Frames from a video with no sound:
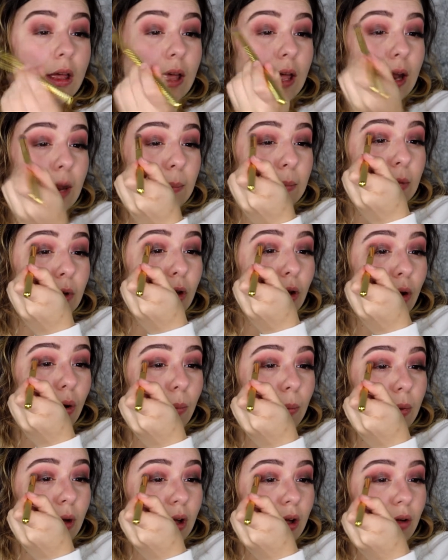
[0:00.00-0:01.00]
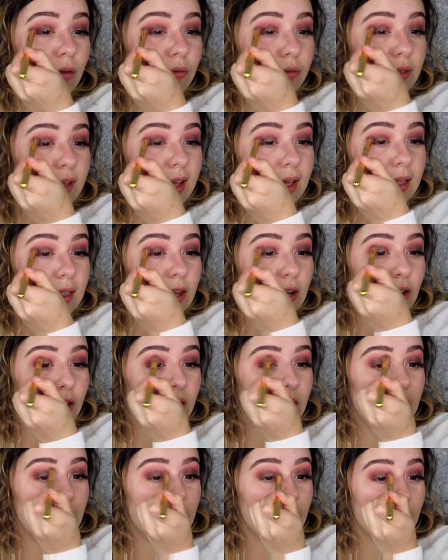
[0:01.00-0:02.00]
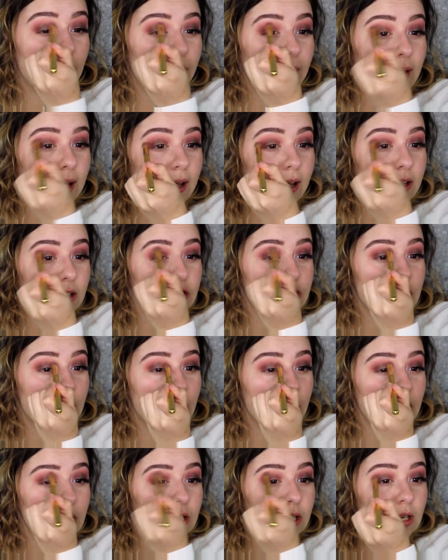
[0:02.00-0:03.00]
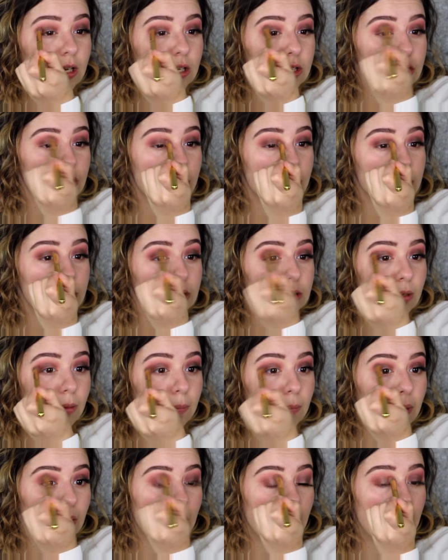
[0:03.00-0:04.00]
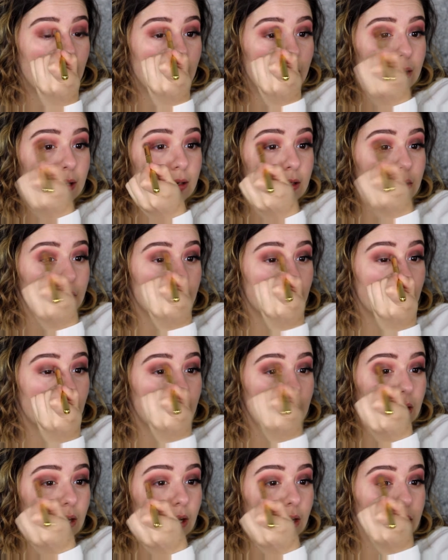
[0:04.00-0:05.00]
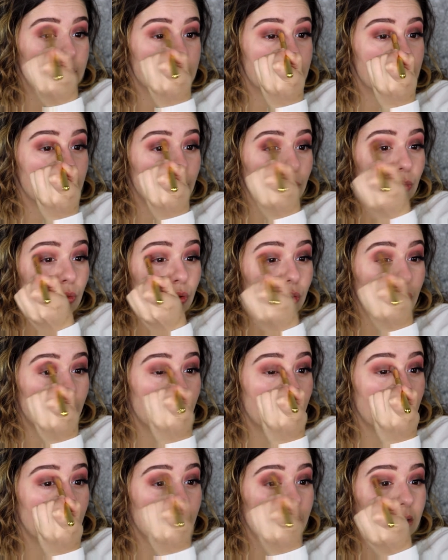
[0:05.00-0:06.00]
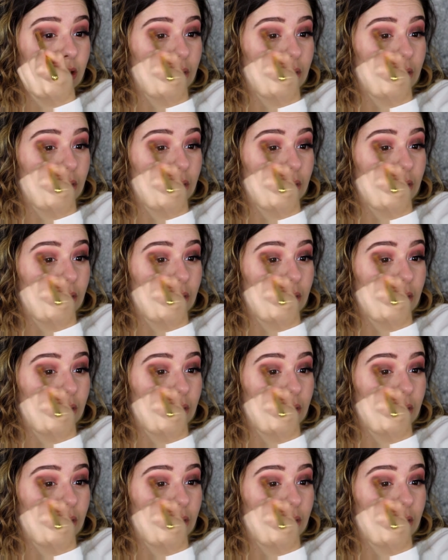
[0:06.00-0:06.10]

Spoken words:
and I'm gonna go above that little halo action and just blend and add some more.